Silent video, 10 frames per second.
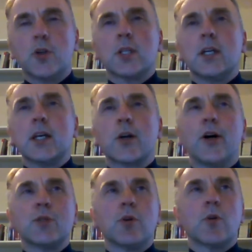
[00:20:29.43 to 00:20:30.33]
More than any
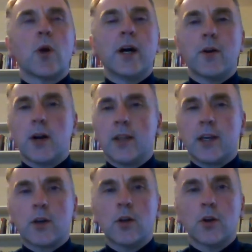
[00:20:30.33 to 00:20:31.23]
gospel writer, I
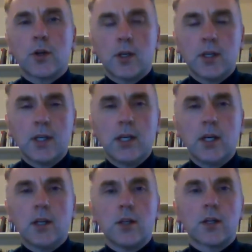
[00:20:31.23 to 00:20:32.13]
think Luke
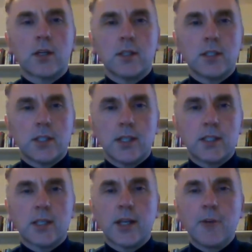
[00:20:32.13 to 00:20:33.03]

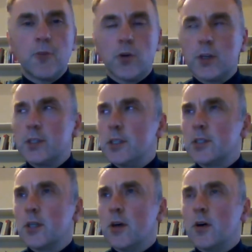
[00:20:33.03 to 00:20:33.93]
consistently
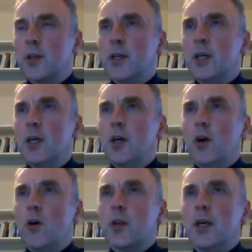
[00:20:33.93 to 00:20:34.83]
focuses on
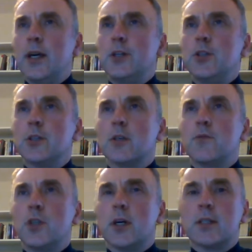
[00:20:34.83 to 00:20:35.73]
issues
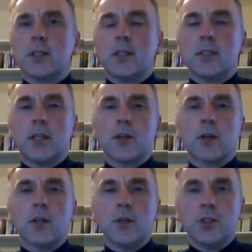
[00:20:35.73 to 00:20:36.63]
of justice and
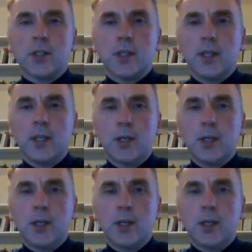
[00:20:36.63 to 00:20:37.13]
inclusion.